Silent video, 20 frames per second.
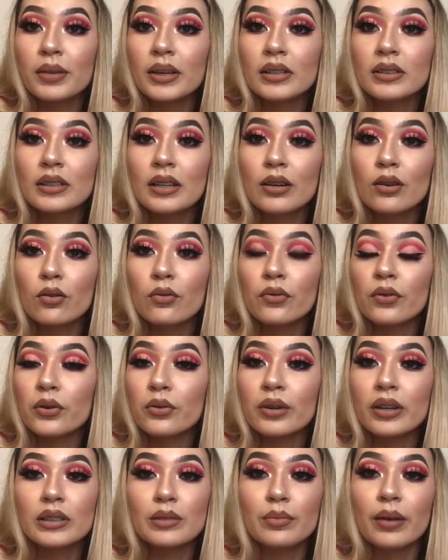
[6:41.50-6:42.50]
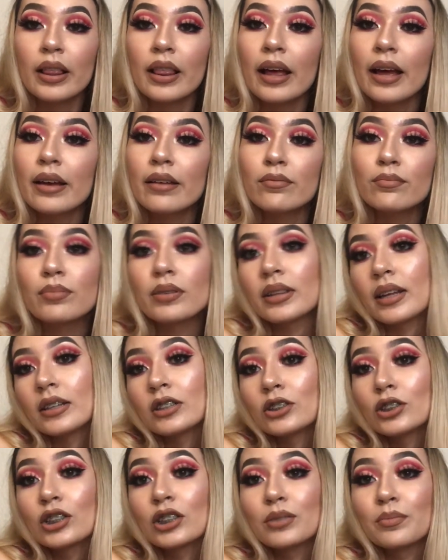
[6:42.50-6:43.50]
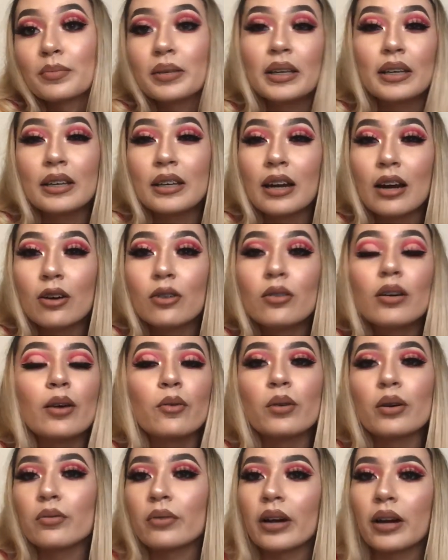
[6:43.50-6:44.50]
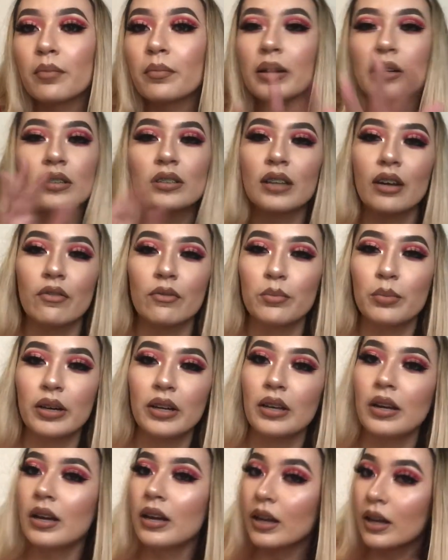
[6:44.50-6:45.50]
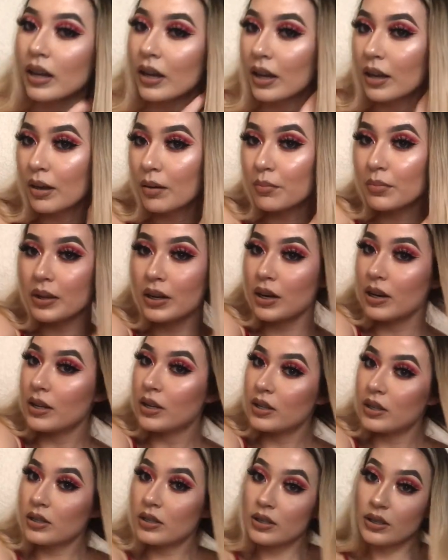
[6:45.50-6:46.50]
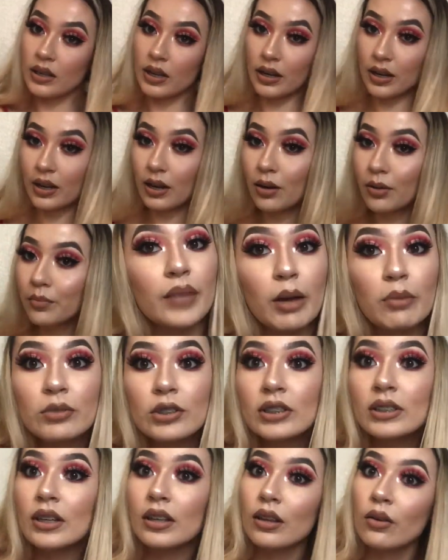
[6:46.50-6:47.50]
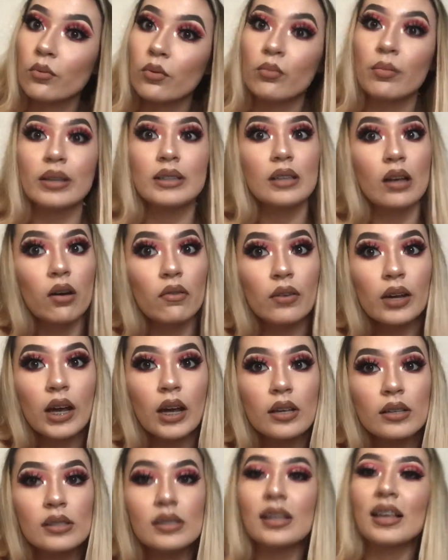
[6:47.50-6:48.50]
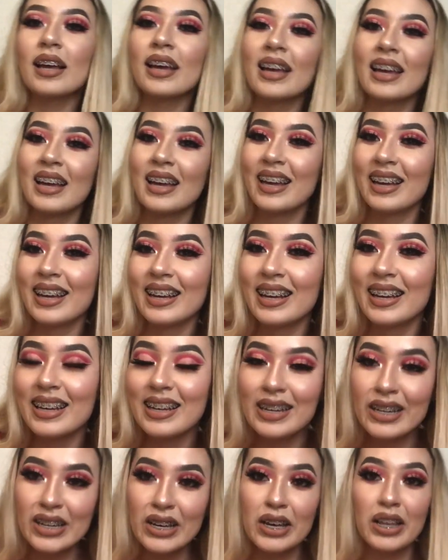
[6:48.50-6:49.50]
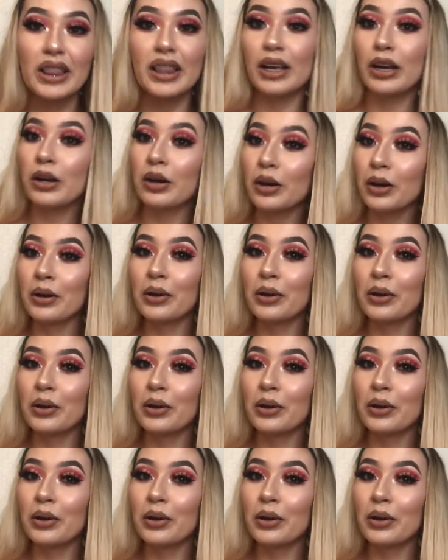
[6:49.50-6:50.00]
being single for the rest of my life, but that's just me, you know? I wouldn't recommend it to everybody because I'm just in love with myself, I guess. Like,